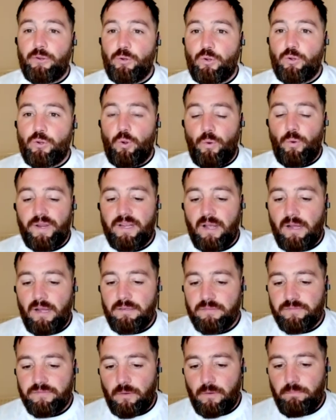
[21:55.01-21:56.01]
Kuika
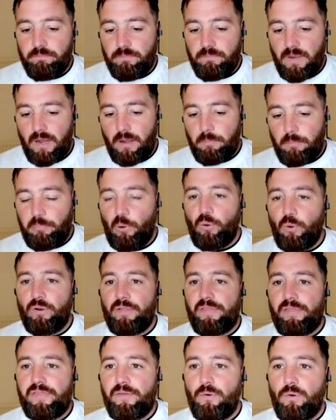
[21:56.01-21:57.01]
from
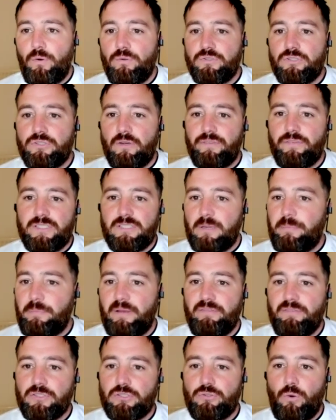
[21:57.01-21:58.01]
Portland Thorns, obviously a bit
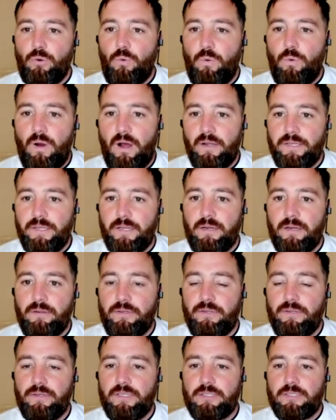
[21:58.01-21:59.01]
of a stalwart.
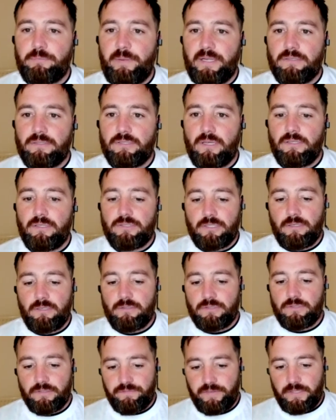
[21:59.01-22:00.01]
You'd expect her to
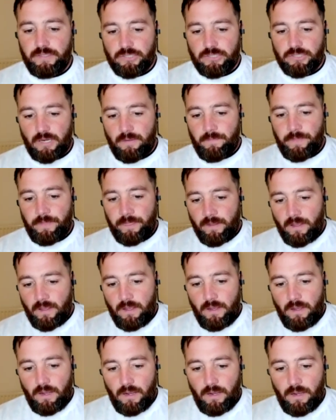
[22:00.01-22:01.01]
feature.
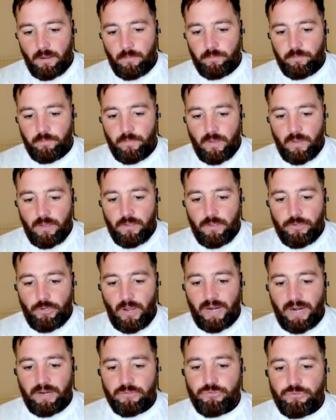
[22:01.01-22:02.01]

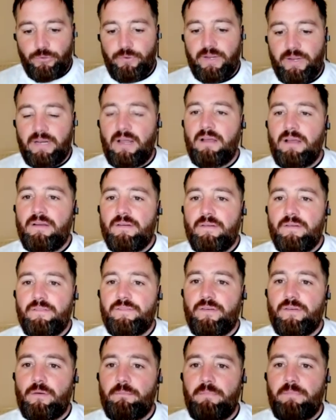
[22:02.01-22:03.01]
Johanna Tunila
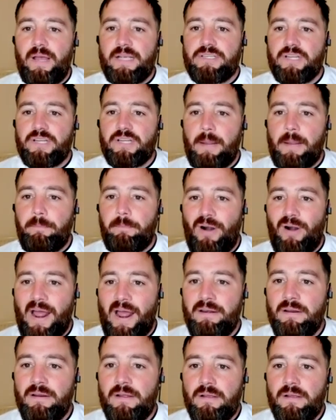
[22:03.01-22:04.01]
from SK
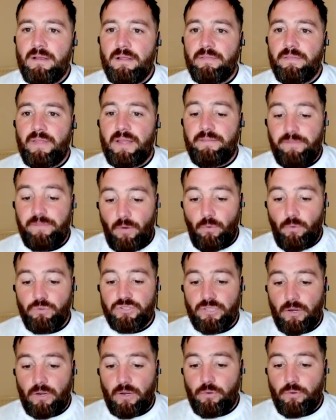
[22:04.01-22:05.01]
Brann. They've
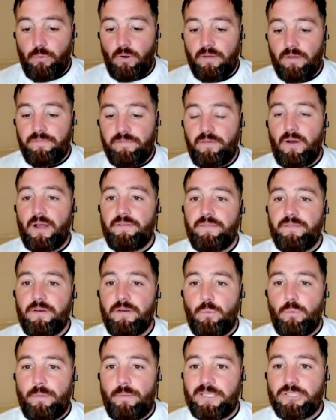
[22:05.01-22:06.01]
also qualified for the
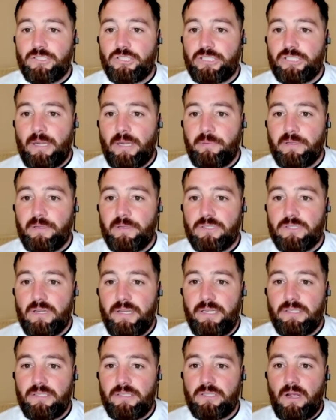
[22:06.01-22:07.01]
Women's Champions
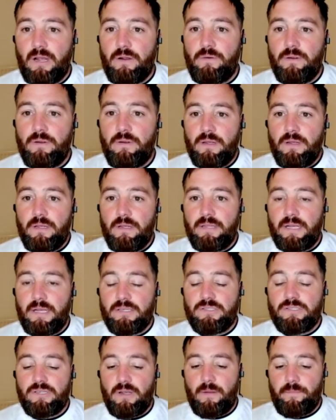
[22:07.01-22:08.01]
League, so
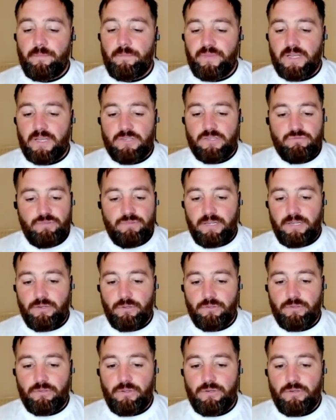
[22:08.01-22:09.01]
that's really
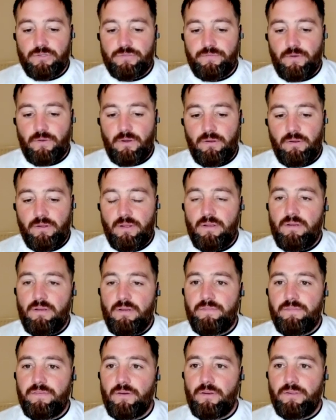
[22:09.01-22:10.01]
good news for
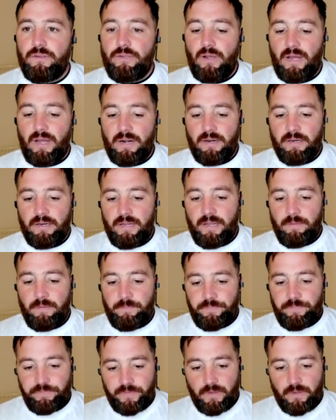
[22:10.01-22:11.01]
Johanna there.
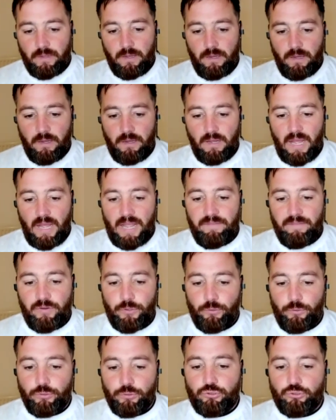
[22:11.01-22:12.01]
Eva
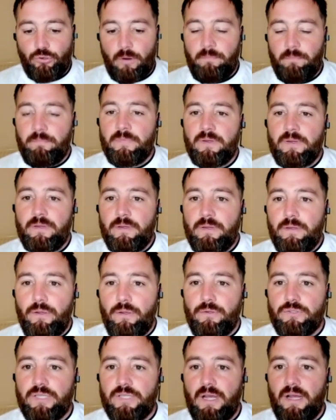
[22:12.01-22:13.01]
Nystrom,
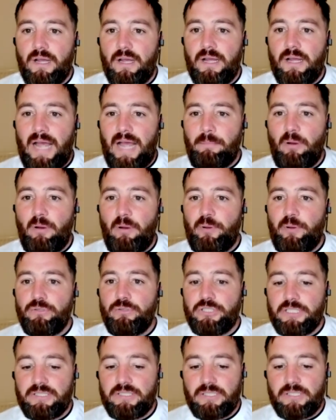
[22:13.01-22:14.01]
who's at Hammarby.
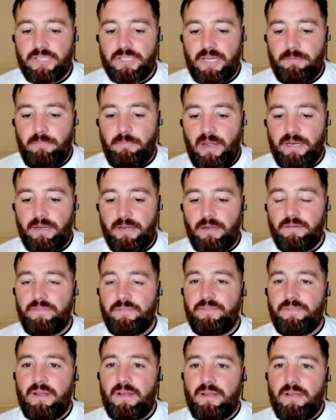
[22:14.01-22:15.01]
She's a teammate of
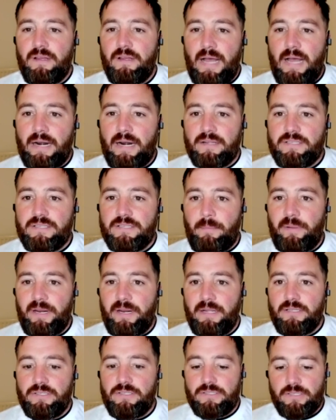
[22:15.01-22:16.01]
Anna
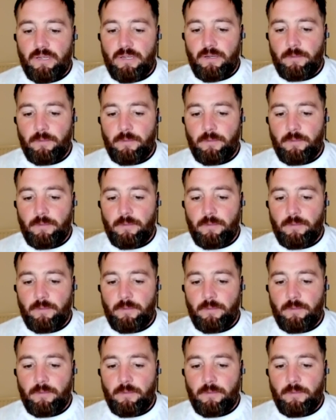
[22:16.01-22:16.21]
Tamminen's.